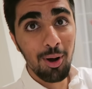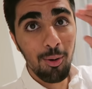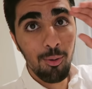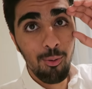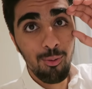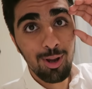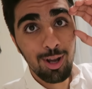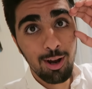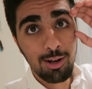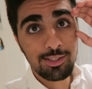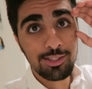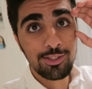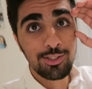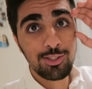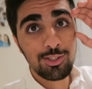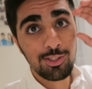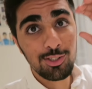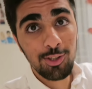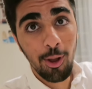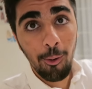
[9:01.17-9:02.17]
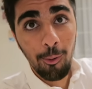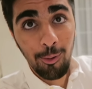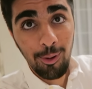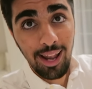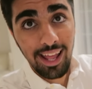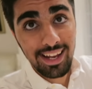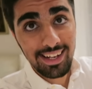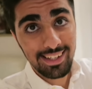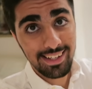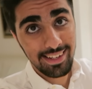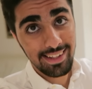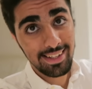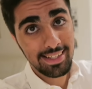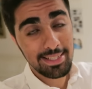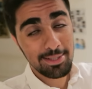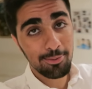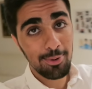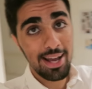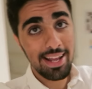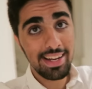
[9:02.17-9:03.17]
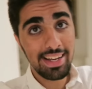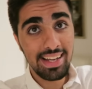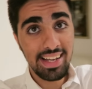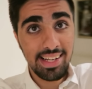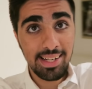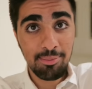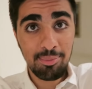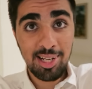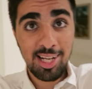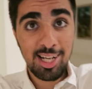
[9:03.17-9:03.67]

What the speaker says: but we are so late to this wedding